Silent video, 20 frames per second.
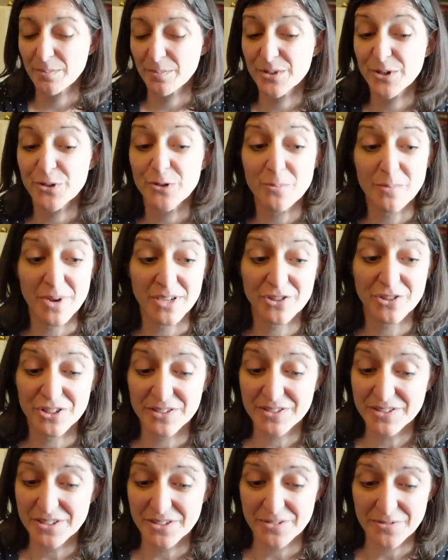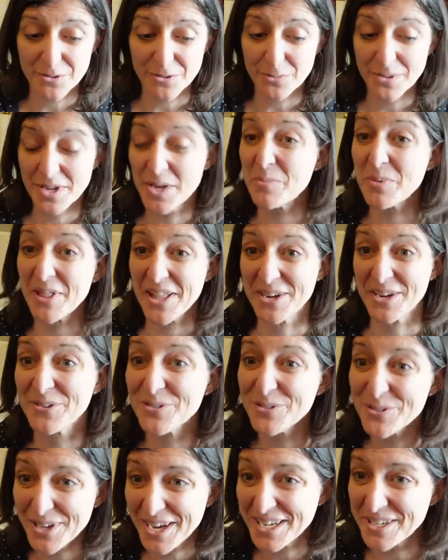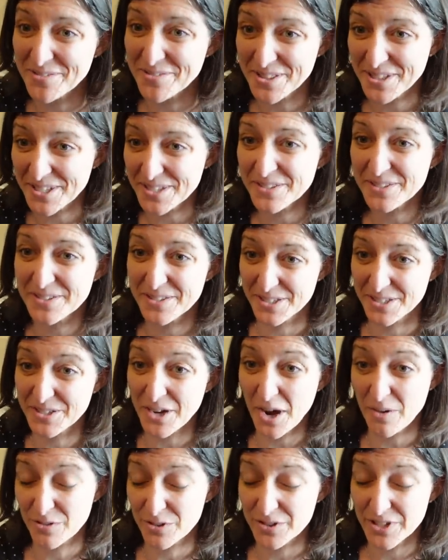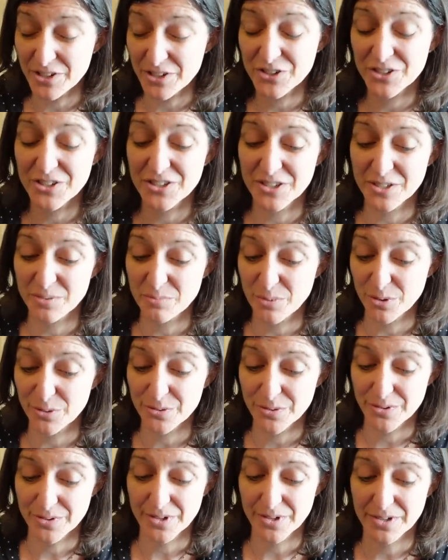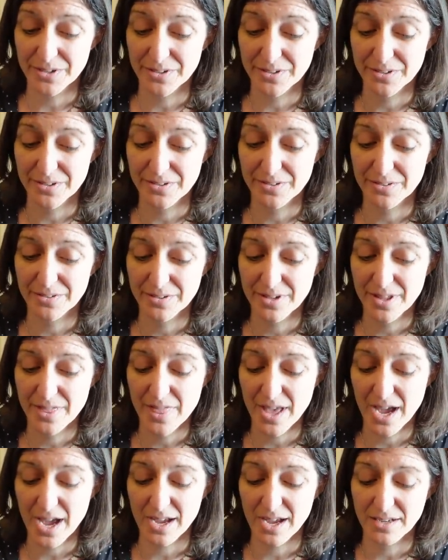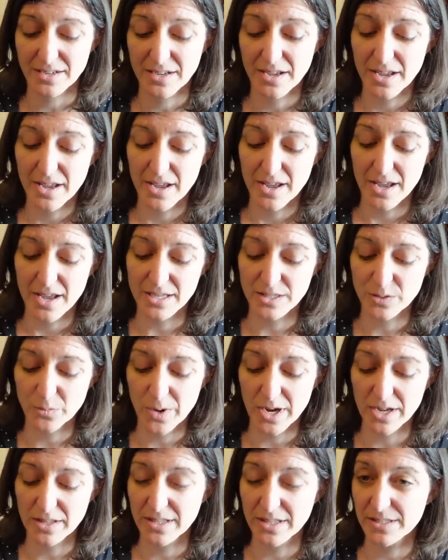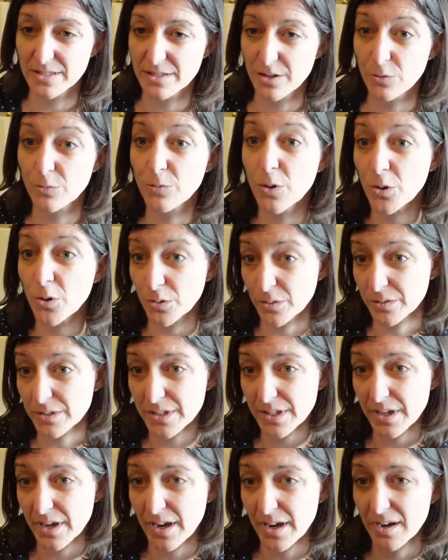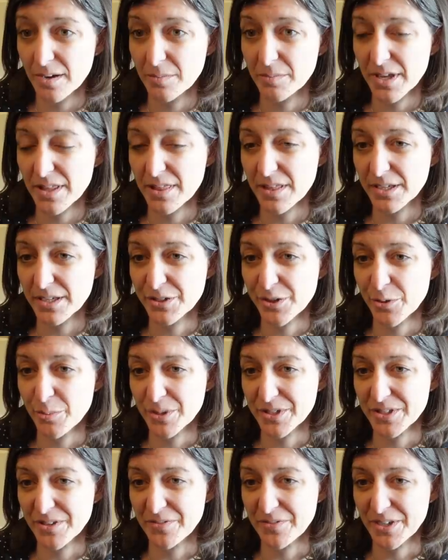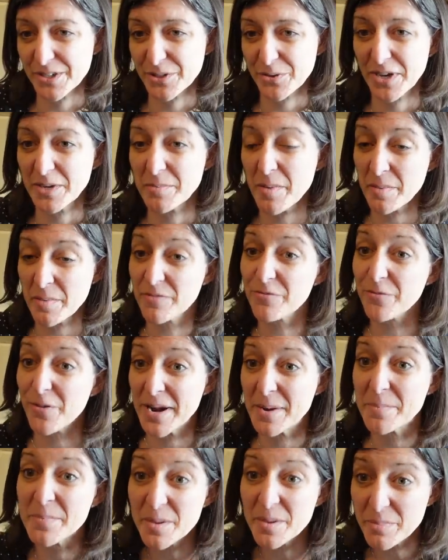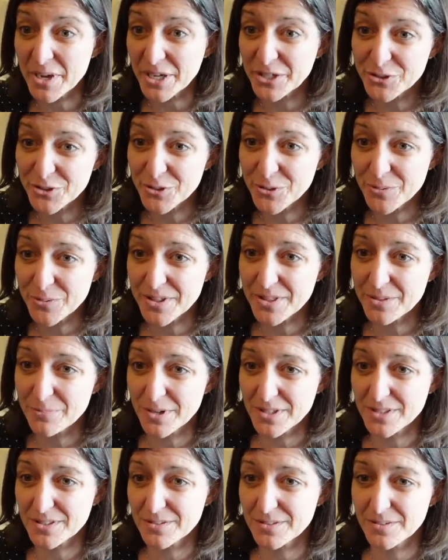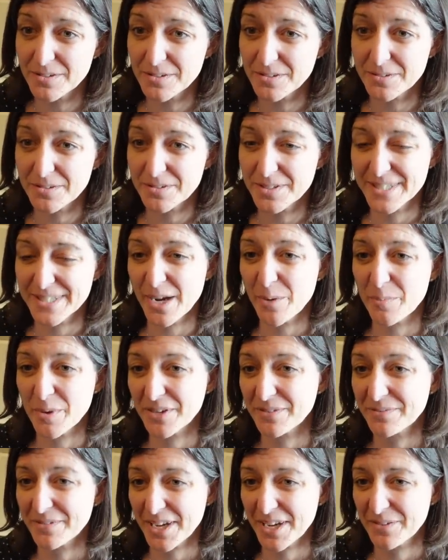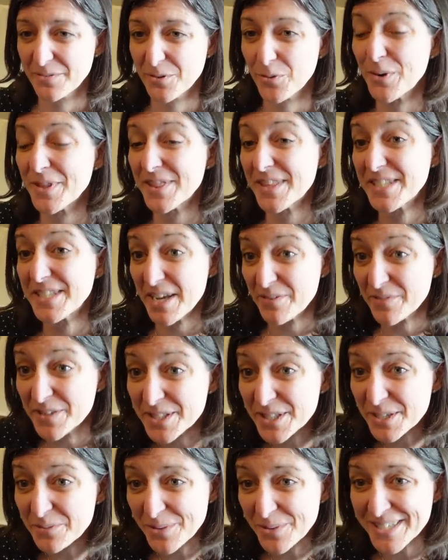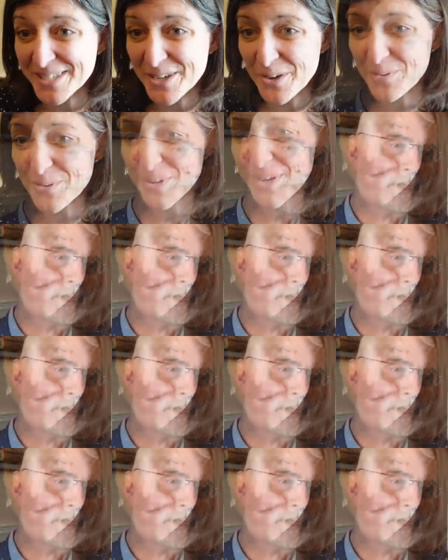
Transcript: So you mentioned a few key players kind of in this conversation, and both in that as well as their roles in the Indo-Pacific. So kind of maybe frame the picture with what has now been kind of coined the Davidson window.